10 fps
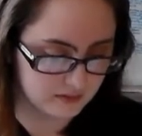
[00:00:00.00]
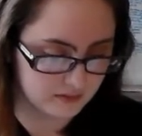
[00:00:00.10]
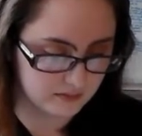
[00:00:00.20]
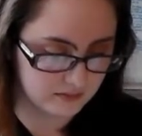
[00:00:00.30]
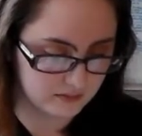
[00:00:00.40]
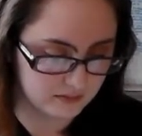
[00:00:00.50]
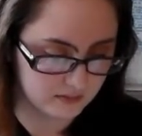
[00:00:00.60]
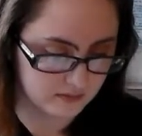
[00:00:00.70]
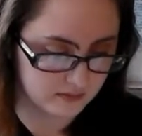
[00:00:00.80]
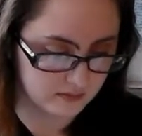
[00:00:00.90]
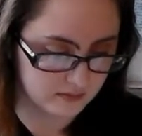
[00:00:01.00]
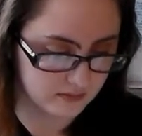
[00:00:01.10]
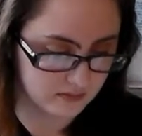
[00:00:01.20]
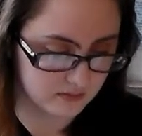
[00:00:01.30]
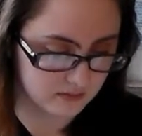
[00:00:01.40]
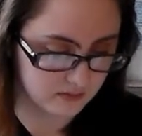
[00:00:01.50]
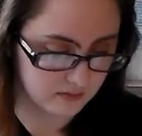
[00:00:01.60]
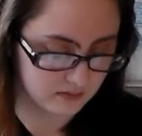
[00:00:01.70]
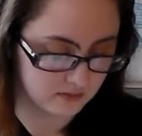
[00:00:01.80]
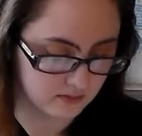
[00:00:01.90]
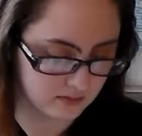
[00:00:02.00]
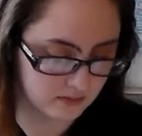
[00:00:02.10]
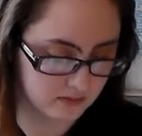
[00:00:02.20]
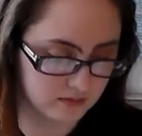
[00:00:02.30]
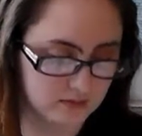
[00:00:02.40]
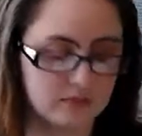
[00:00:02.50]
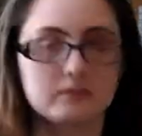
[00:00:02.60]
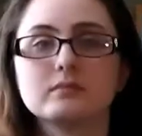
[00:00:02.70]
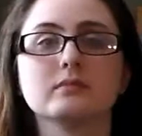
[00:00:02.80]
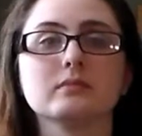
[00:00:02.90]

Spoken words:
[no speech]